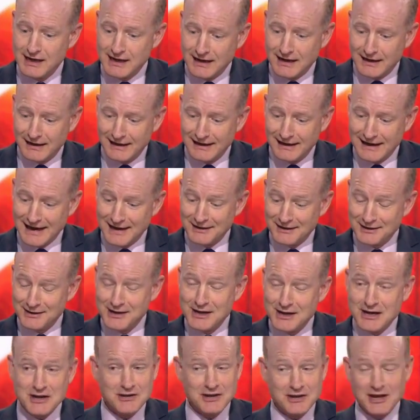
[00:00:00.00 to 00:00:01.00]
Uh, and
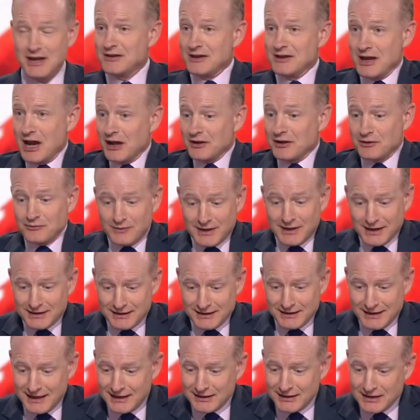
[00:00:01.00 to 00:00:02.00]
the, the other
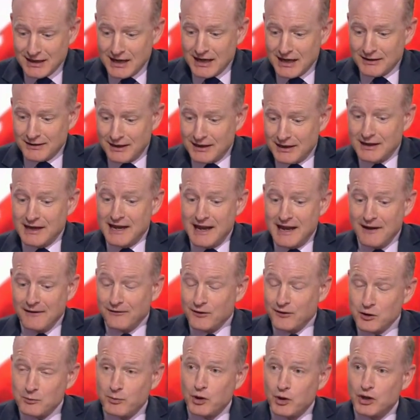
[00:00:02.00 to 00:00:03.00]
reason is that if
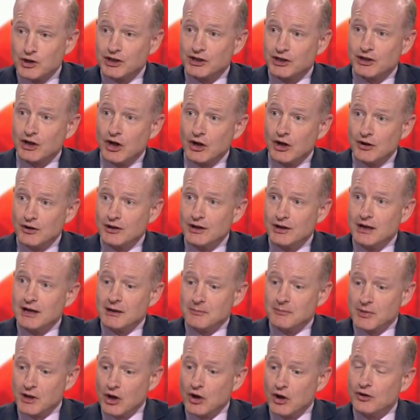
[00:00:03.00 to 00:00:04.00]
you push it on
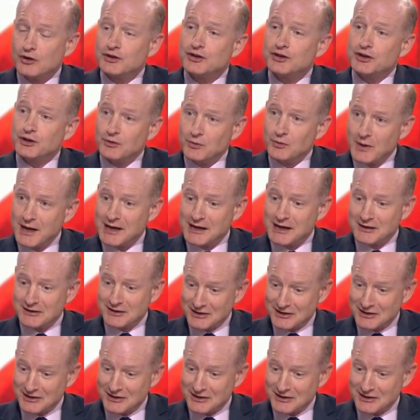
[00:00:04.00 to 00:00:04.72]
beyond two weeks,